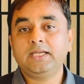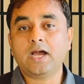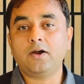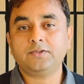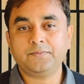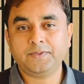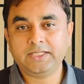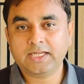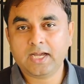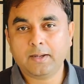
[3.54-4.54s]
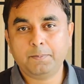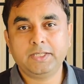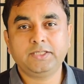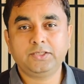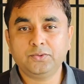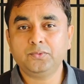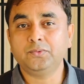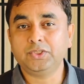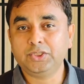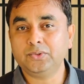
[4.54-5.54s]
in out of India but
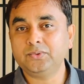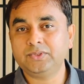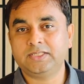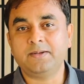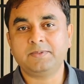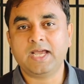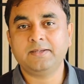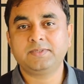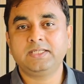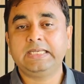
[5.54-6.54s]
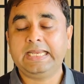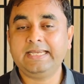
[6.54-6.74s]
you use sometimes in